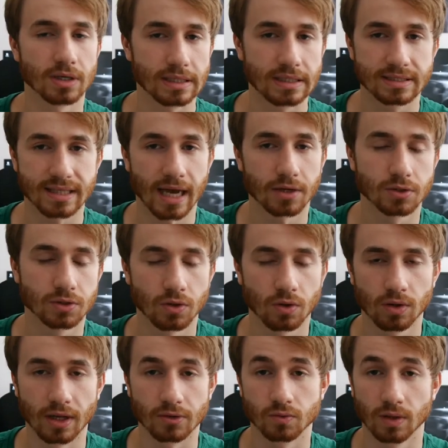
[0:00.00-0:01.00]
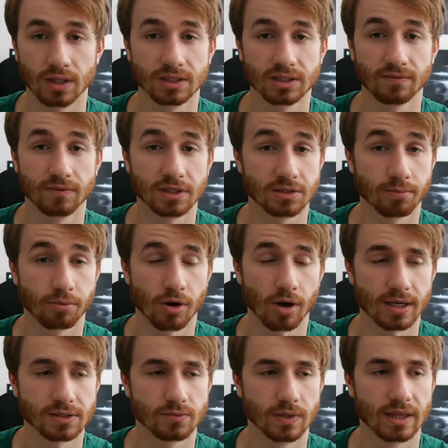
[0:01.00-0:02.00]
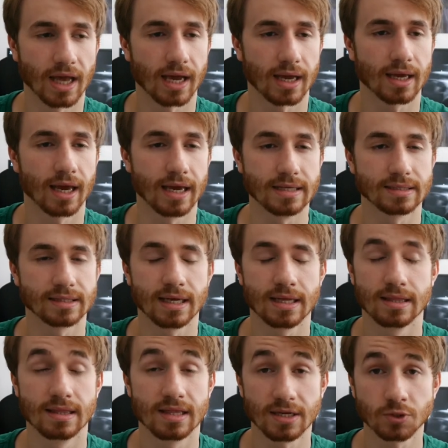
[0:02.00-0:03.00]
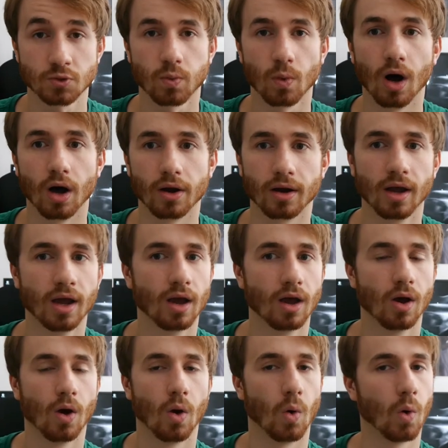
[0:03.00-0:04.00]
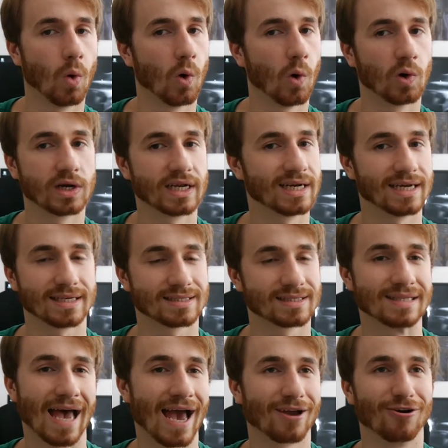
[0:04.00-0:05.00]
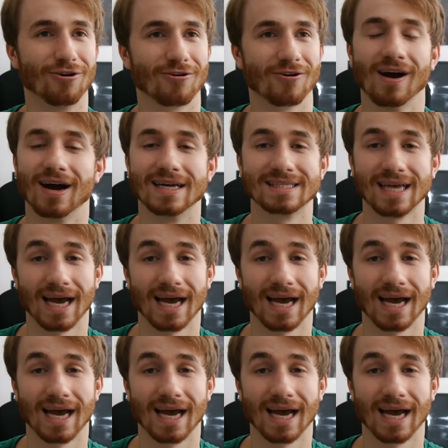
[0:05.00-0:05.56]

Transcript: really sag at all. I was relatively surprised with that case. In this one, or oh, did it sag all right?